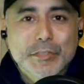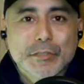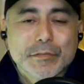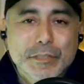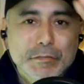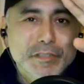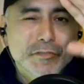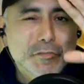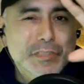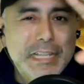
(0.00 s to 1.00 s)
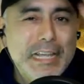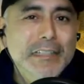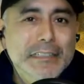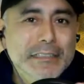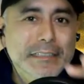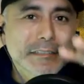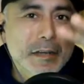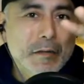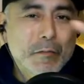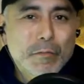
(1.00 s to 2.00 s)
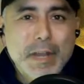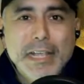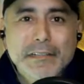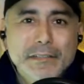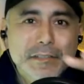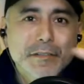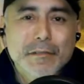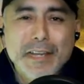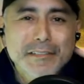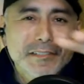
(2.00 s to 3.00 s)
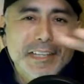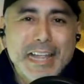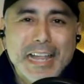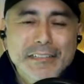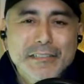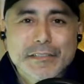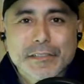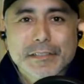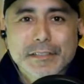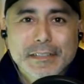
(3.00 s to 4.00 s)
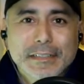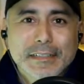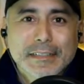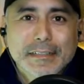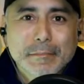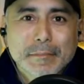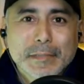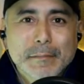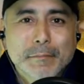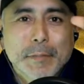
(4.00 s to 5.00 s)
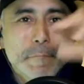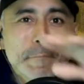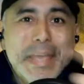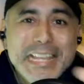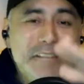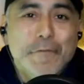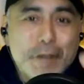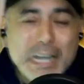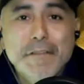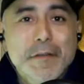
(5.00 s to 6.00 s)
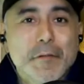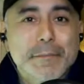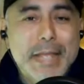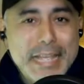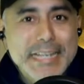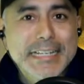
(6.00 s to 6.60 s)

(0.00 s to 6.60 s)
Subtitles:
you. You are so talented, writers and directors and actors. But make it for everyone, man.